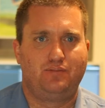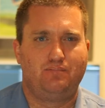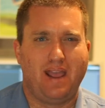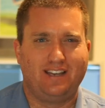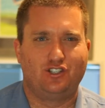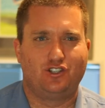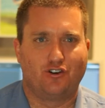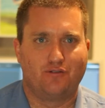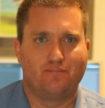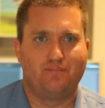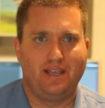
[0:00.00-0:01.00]
makes
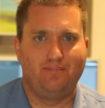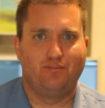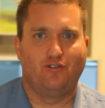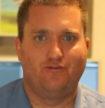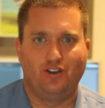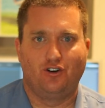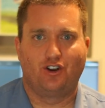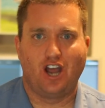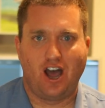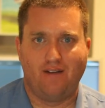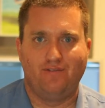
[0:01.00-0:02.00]
certain people feel
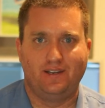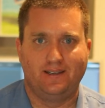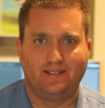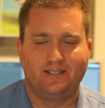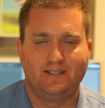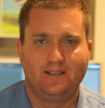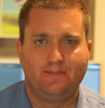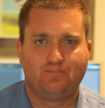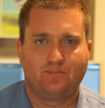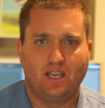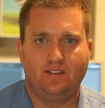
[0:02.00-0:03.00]
confident
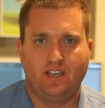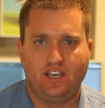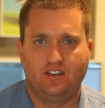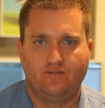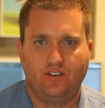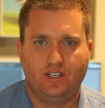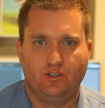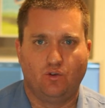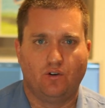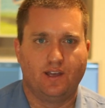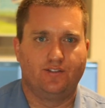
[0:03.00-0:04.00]
in the
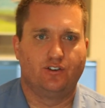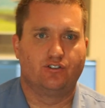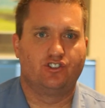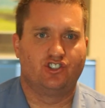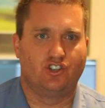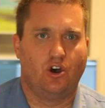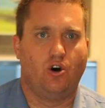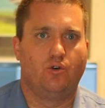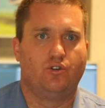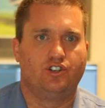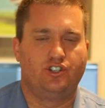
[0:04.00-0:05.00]
individual, that they're
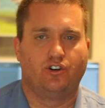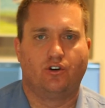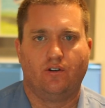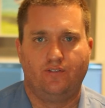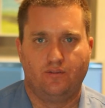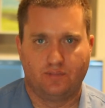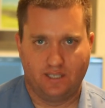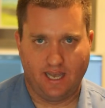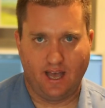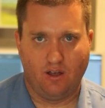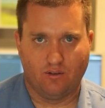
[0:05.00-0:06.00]
so sure of
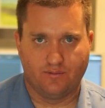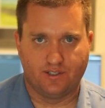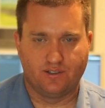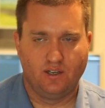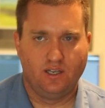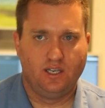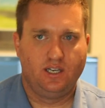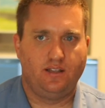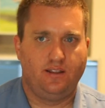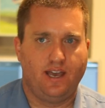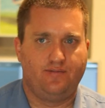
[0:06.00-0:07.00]
themselves
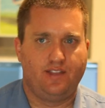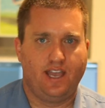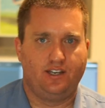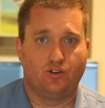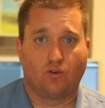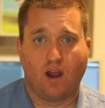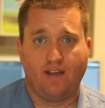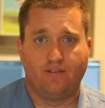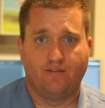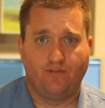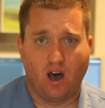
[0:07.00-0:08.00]
that they derive
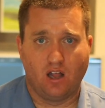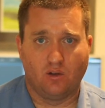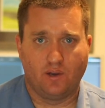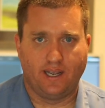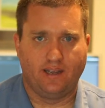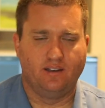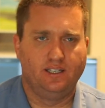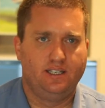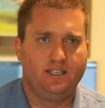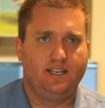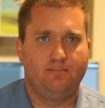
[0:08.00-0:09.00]
a following.
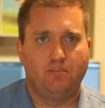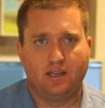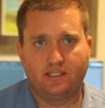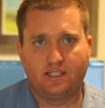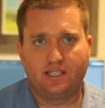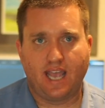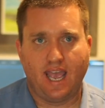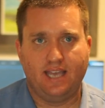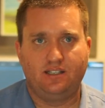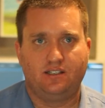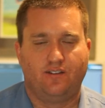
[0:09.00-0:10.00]
In Musk's
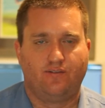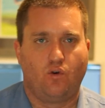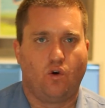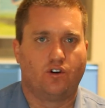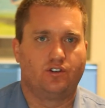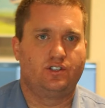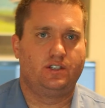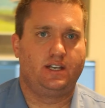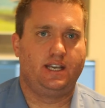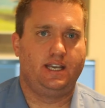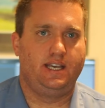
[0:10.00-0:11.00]
case, of course,
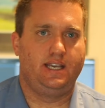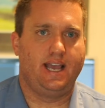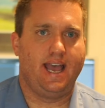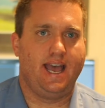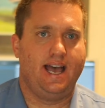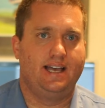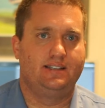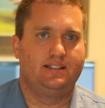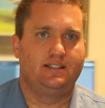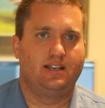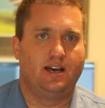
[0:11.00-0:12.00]
he
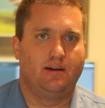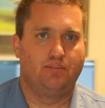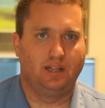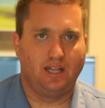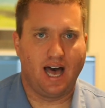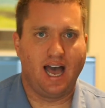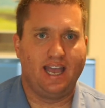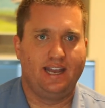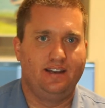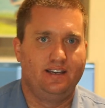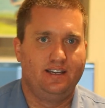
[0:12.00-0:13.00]
has
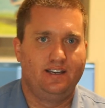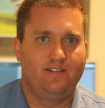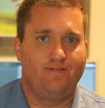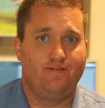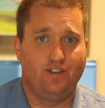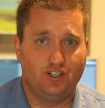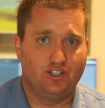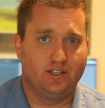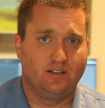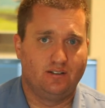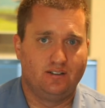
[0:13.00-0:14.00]
applied
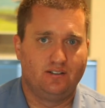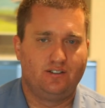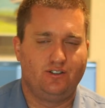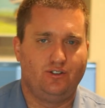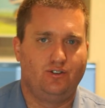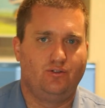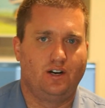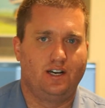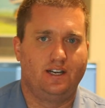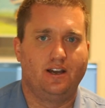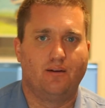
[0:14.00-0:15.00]
vision to
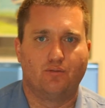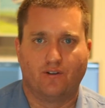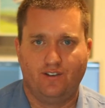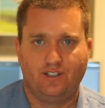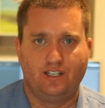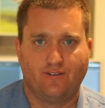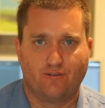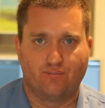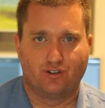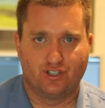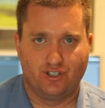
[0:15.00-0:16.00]
a number of his
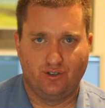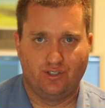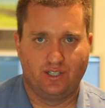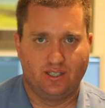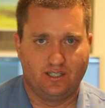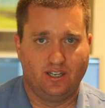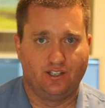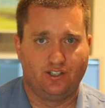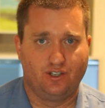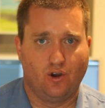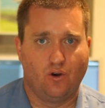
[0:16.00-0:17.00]
different pursuits and has done
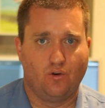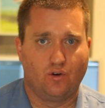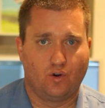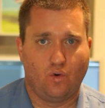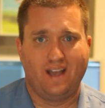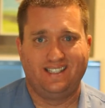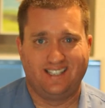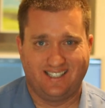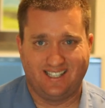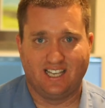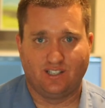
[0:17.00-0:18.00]
so quite
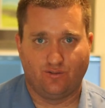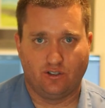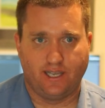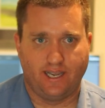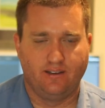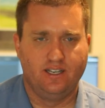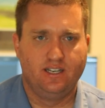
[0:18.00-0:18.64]
successfully